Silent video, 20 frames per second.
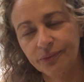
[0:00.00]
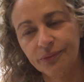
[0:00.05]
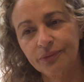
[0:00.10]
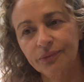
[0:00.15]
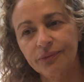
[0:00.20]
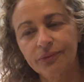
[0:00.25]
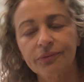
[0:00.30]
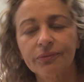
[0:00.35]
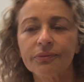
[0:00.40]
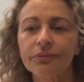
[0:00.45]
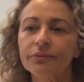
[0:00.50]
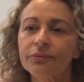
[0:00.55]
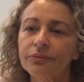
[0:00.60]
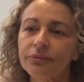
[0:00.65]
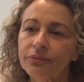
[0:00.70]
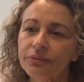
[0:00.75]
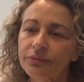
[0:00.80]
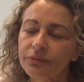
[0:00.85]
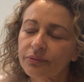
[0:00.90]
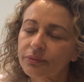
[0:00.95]

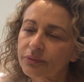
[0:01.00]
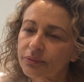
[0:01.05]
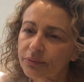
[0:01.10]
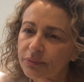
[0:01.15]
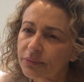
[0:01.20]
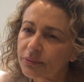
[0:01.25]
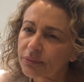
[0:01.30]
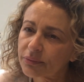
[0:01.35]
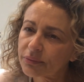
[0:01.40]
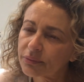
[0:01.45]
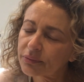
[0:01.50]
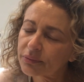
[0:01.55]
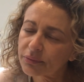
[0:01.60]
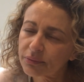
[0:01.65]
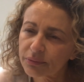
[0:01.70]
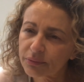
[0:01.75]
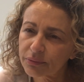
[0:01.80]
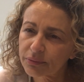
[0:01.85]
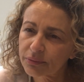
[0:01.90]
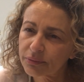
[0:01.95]

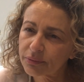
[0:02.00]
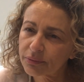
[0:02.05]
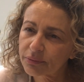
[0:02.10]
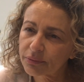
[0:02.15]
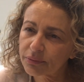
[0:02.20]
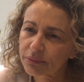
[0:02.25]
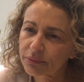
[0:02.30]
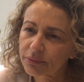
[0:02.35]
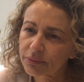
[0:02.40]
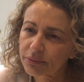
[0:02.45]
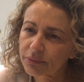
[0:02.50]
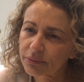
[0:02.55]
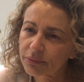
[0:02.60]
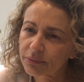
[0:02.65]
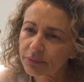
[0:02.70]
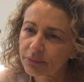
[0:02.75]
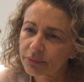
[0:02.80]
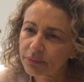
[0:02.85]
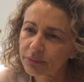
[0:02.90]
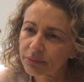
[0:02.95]

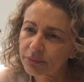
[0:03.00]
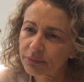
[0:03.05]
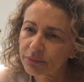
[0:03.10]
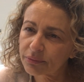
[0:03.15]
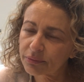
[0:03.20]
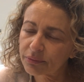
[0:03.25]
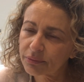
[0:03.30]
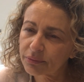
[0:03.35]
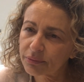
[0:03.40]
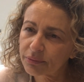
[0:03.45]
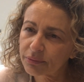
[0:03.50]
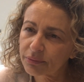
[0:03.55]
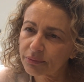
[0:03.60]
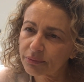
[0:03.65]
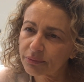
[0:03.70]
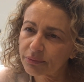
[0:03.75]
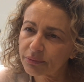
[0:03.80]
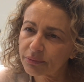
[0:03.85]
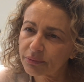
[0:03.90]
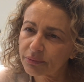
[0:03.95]

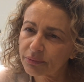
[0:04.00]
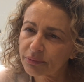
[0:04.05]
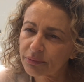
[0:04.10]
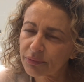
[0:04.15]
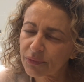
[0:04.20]
This person isn't speaking.